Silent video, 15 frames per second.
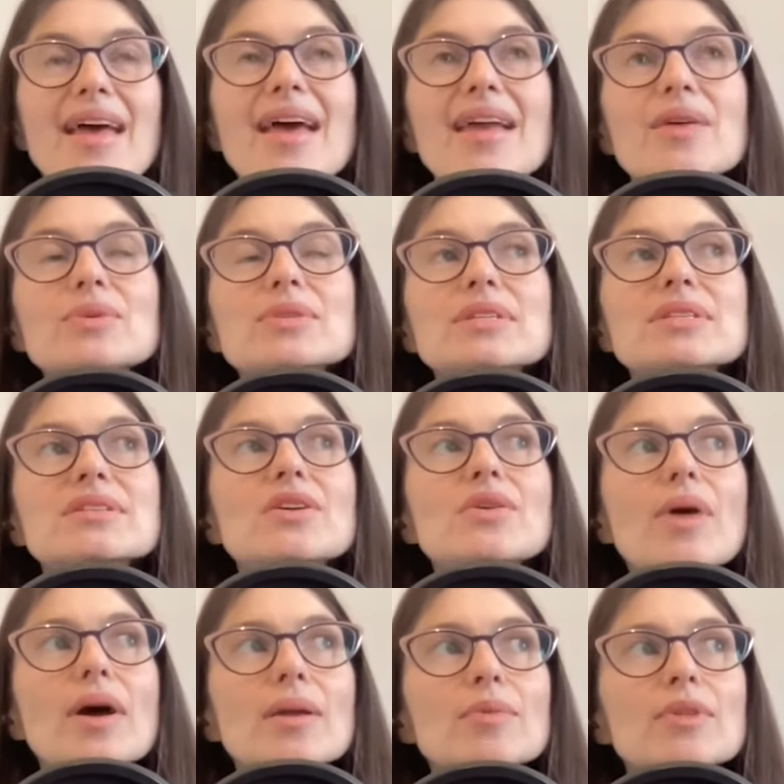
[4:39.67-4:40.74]
And it was this
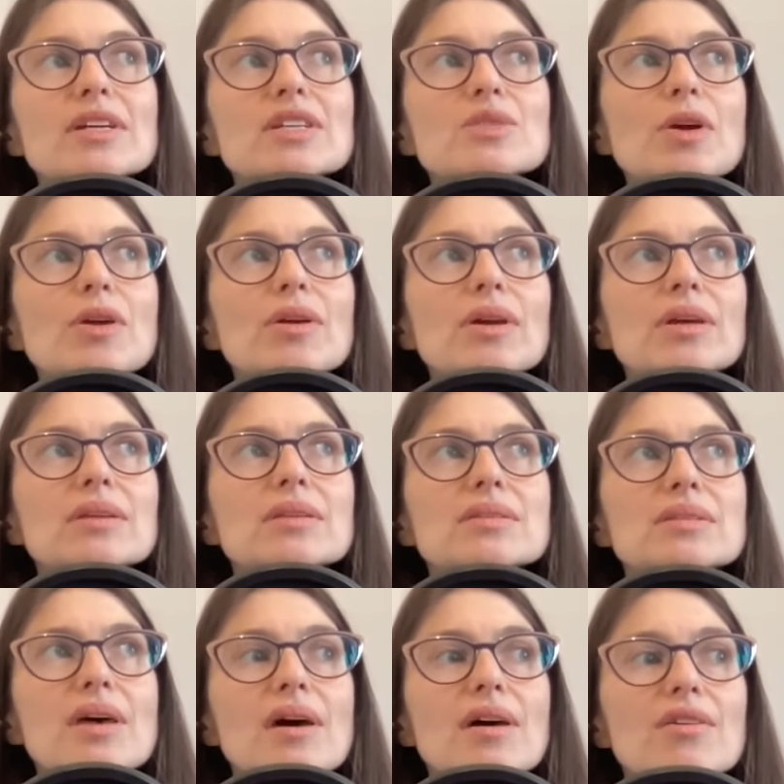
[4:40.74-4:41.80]
incredible
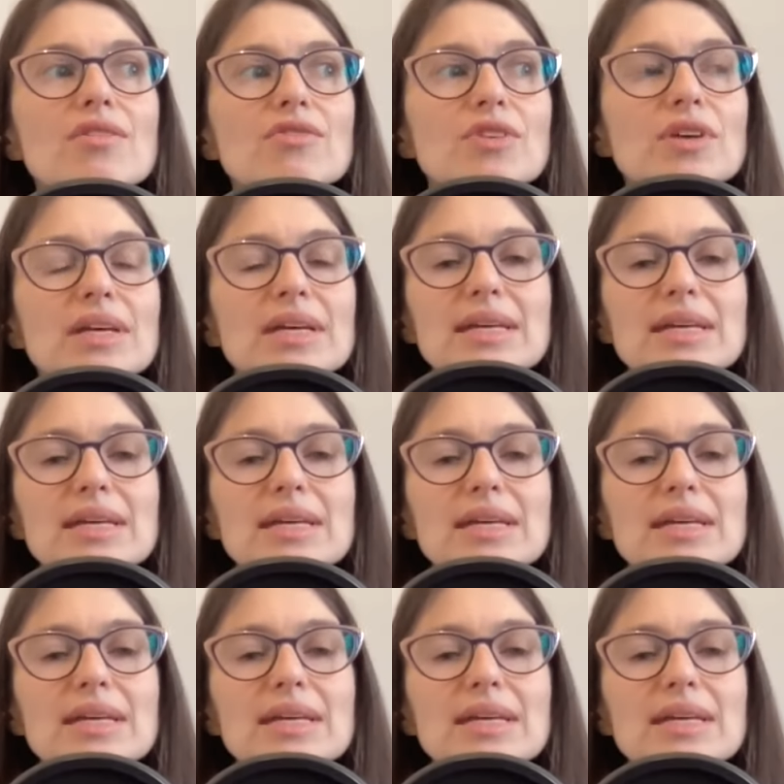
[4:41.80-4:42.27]
experience of